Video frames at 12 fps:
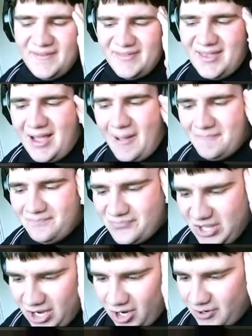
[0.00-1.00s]
that
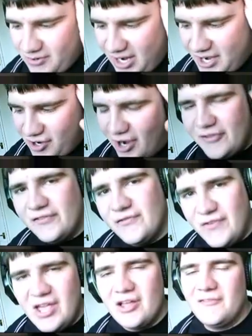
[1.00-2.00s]
you know, a nice
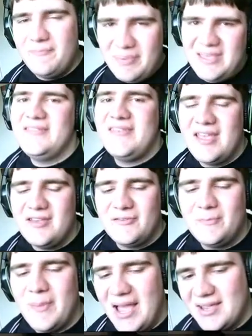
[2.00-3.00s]
feel of PT is
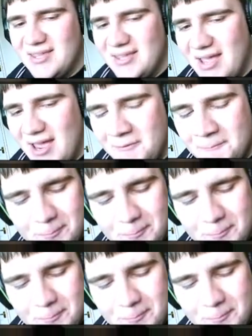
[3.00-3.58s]
back again.